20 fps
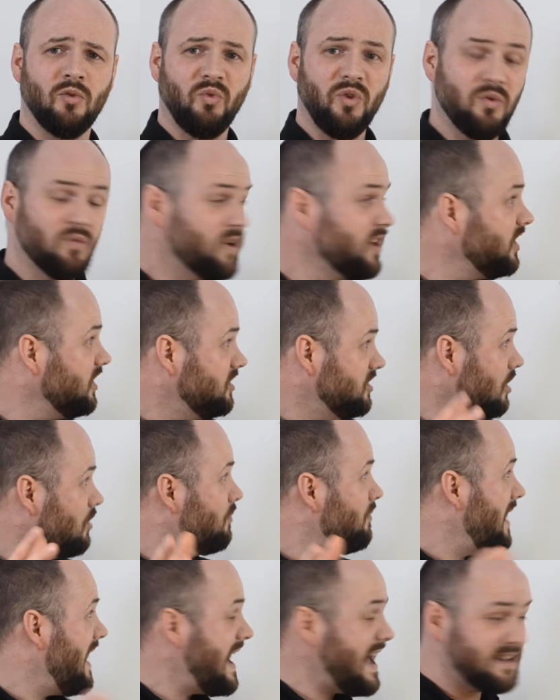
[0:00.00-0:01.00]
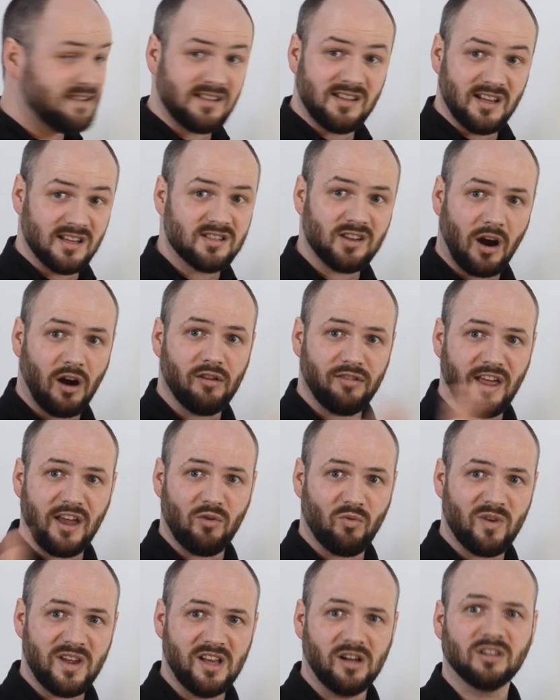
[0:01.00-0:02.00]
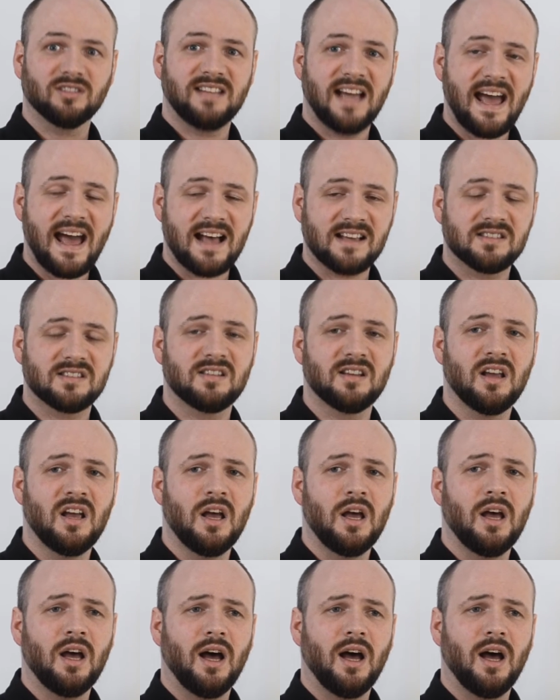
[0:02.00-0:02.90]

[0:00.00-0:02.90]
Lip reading: We really don't pass this "are they real" test.